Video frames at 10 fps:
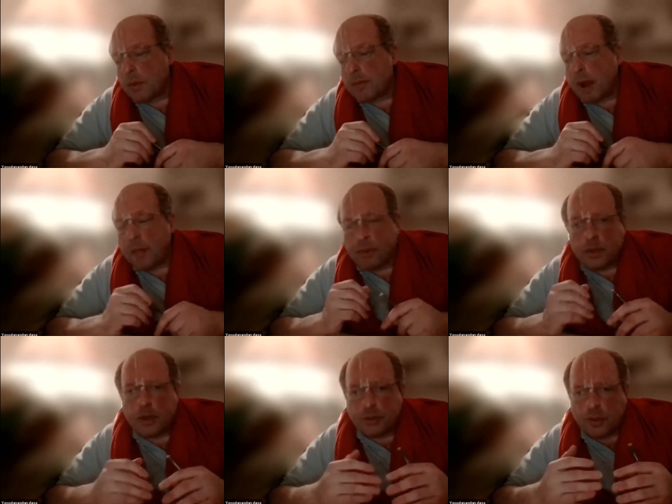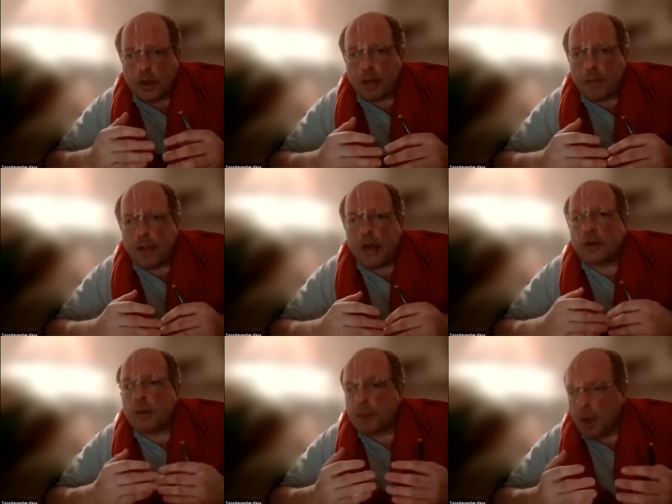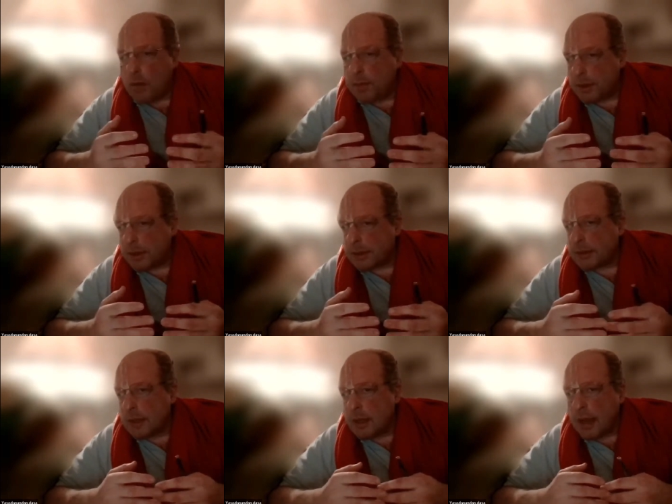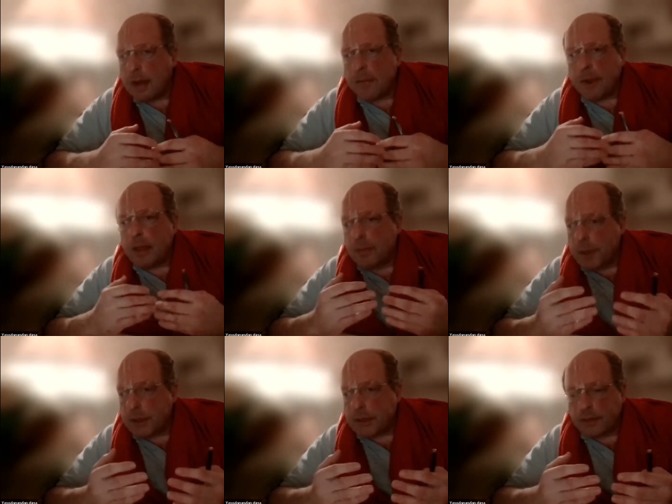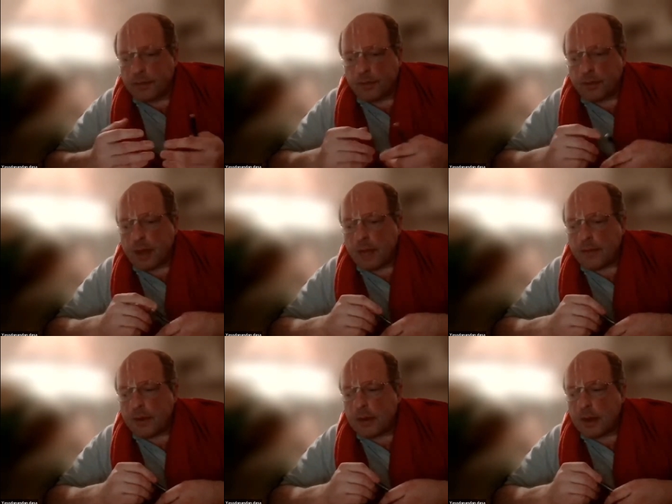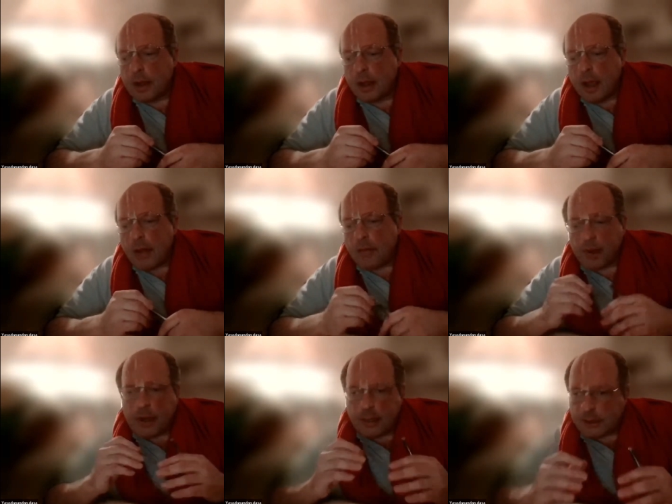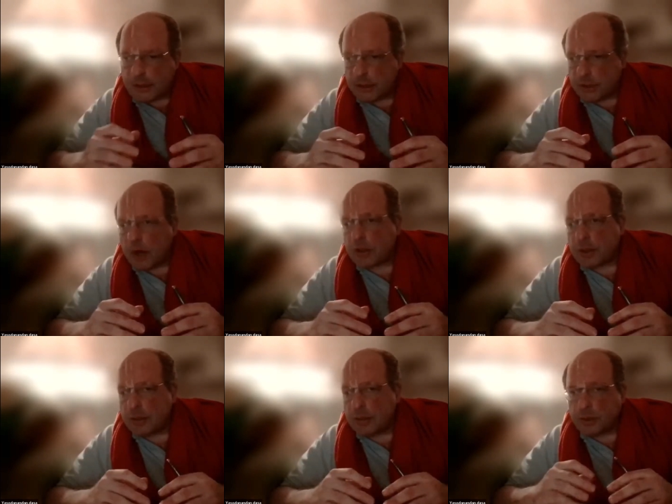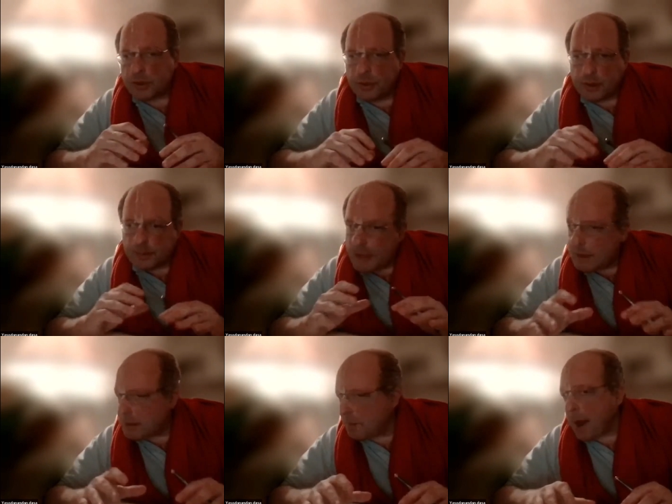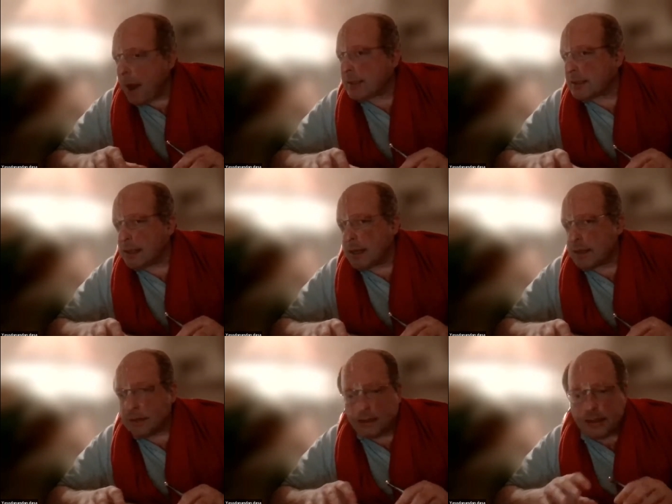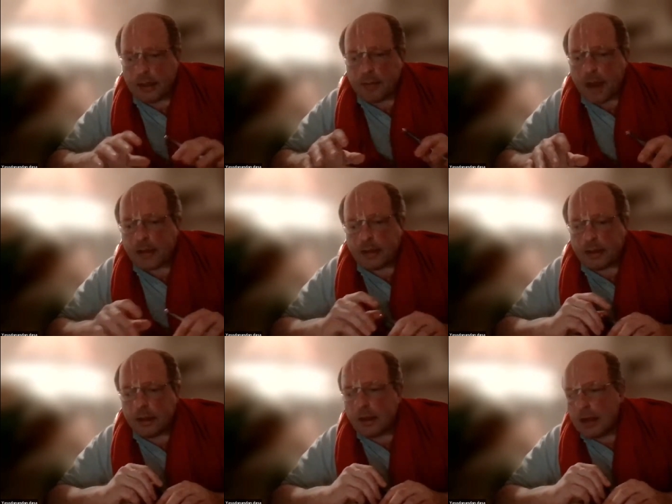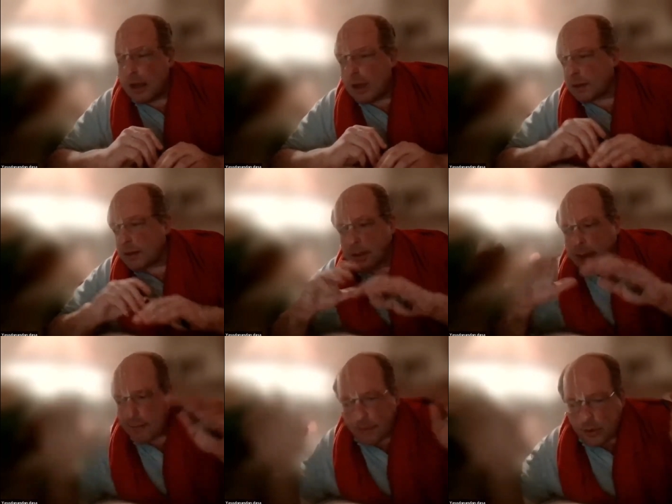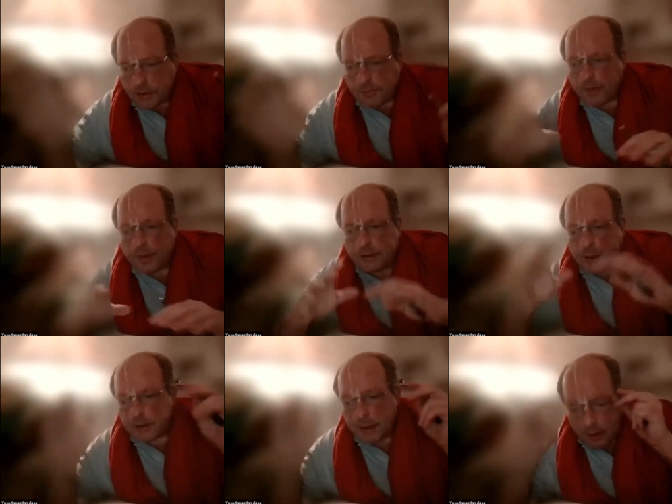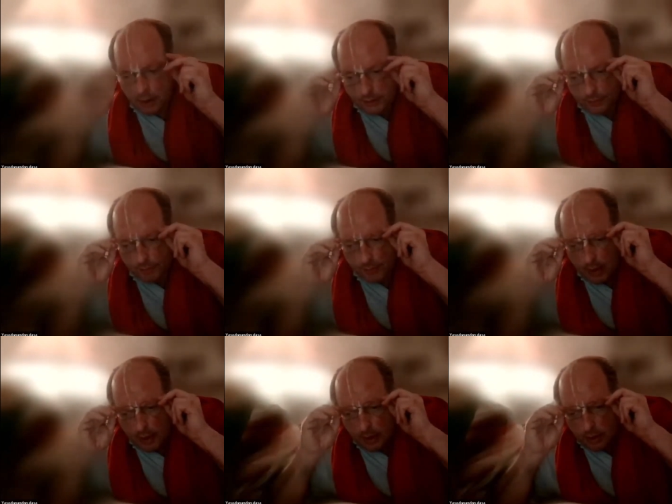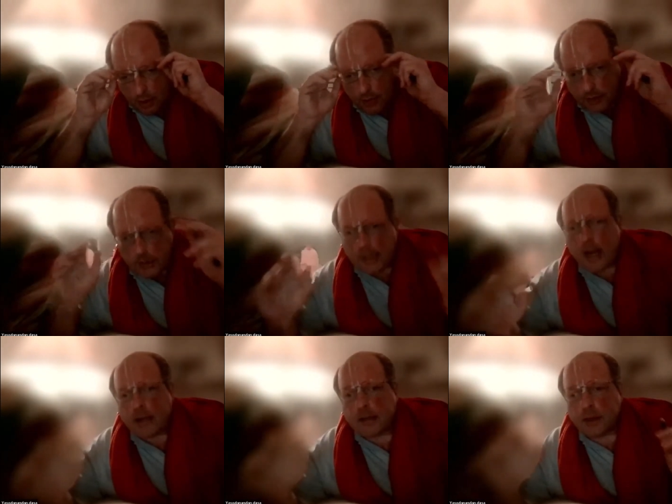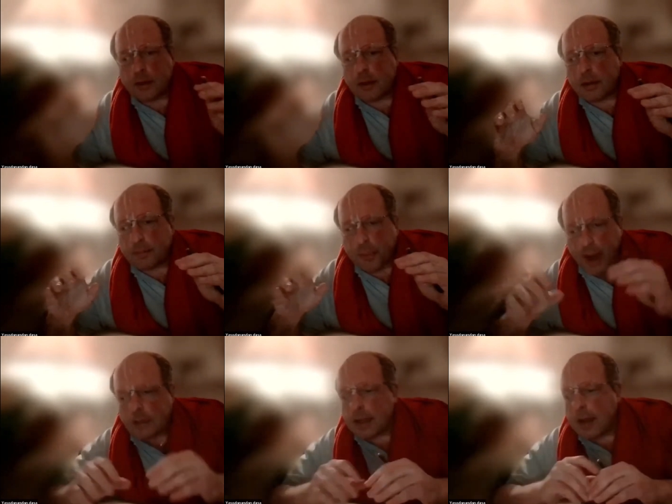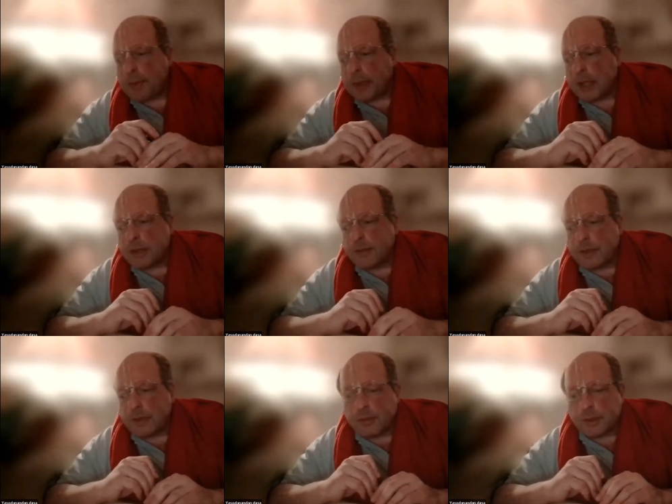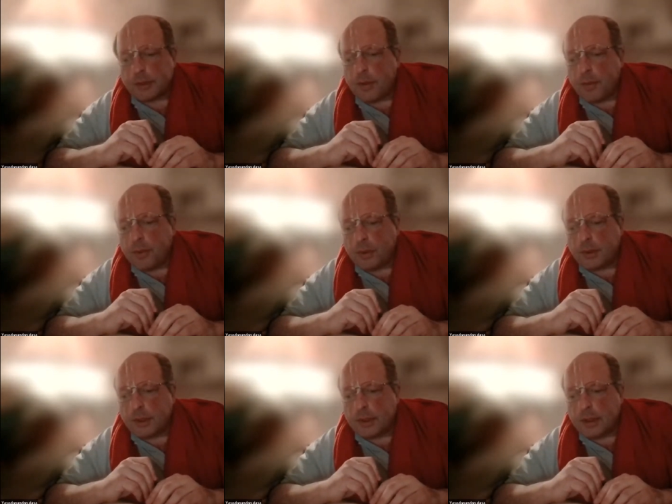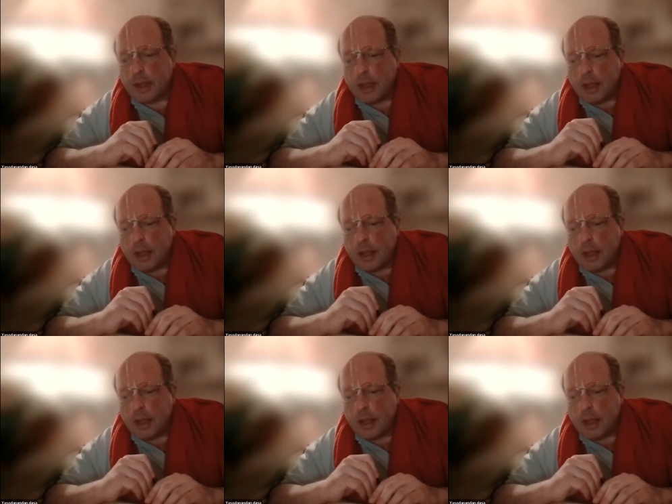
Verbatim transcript: with Mahabuddhi talking about don't be hopeless and about the mercy of Gurudev and and really, this instruction, which you explained so practically, it, it didn't matter that it didn't have loads of verses and lots of, you know, sedanta. The, the practical application of it is what's so important.